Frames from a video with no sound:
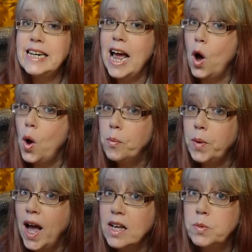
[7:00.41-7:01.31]
now
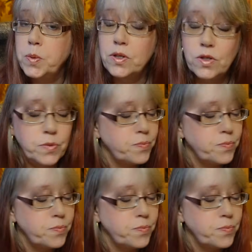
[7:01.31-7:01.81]
my husband's.